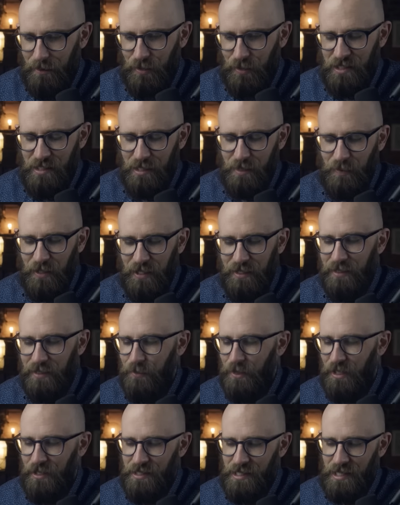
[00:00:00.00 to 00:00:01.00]
But despite the
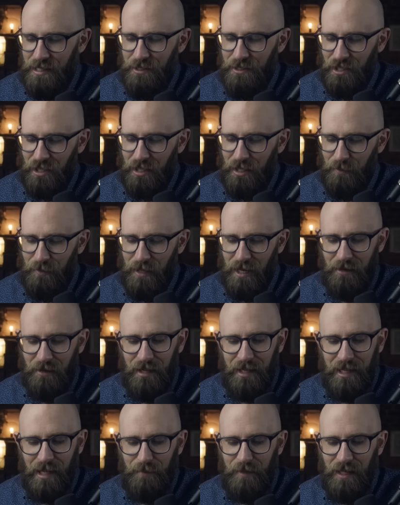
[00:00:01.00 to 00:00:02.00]
apparent danger,
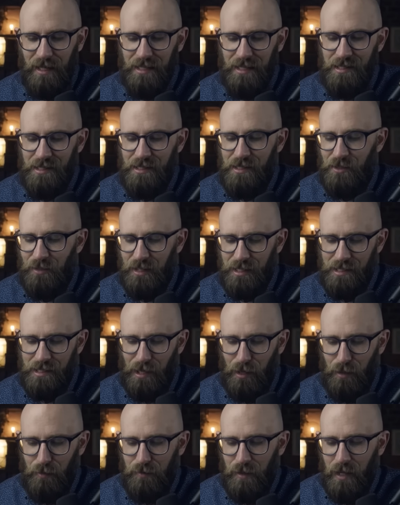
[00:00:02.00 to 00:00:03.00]
Mary kept the letters to
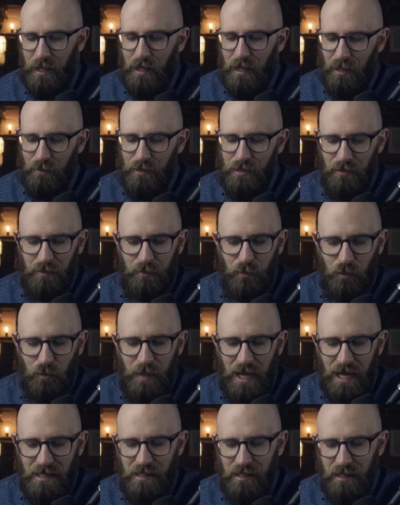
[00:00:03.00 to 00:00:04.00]
herself. It was all the more
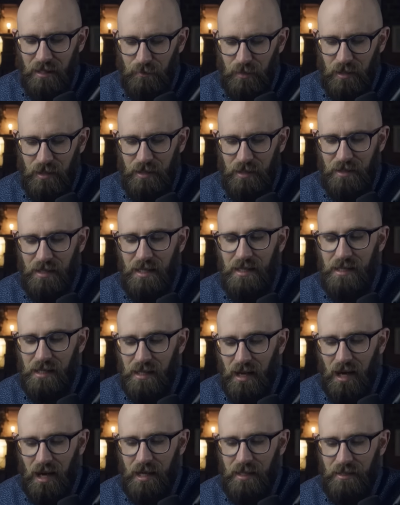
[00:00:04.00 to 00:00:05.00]
maddening because she
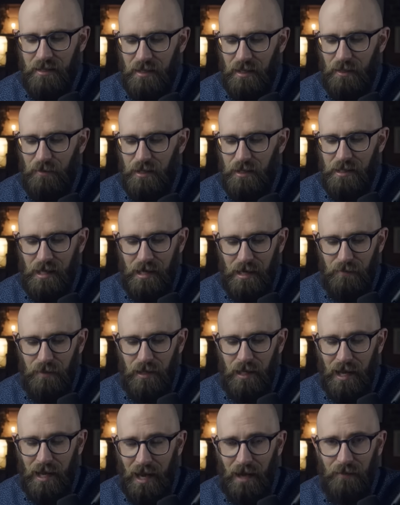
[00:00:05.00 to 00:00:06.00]
denied she was
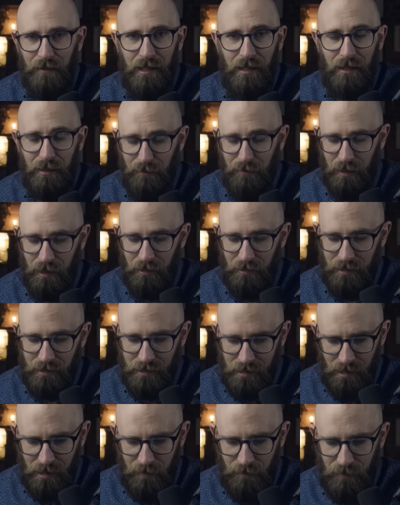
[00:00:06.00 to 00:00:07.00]
even having an affair at the
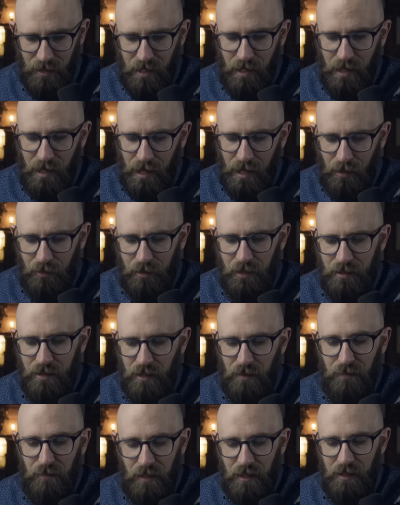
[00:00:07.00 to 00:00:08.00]
time. How could
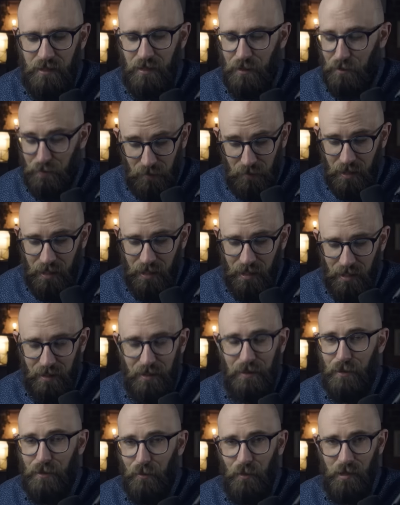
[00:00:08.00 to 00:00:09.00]
she finish an affair
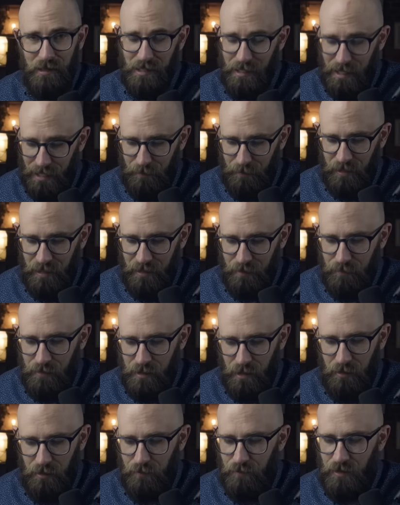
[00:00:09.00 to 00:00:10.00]
that wasn't happening?
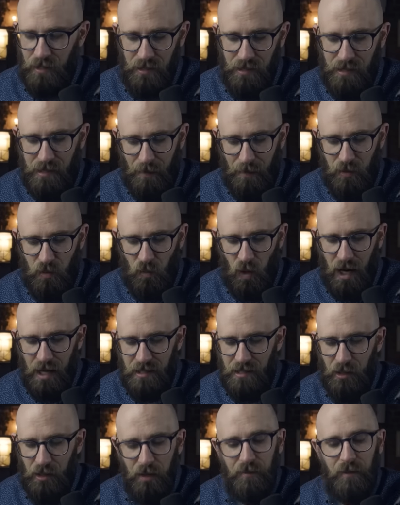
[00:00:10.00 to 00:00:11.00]
So she just kept
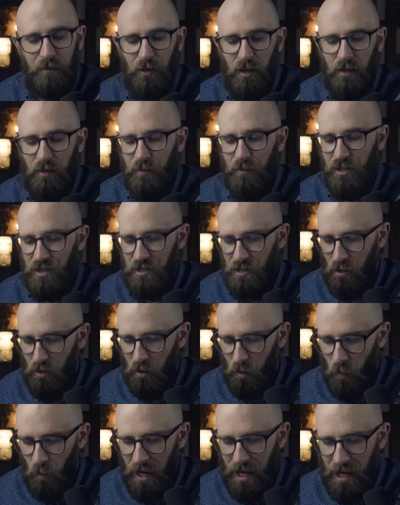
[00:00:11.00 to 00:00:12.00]
quiet and hoped the problem would just go
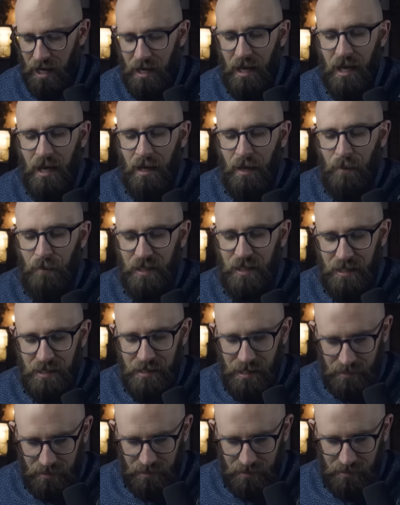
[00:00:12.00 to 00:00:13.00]
away, but it
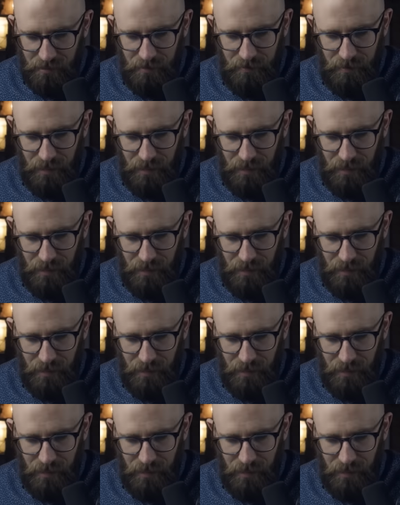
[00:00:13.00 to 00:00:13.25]
didn't. So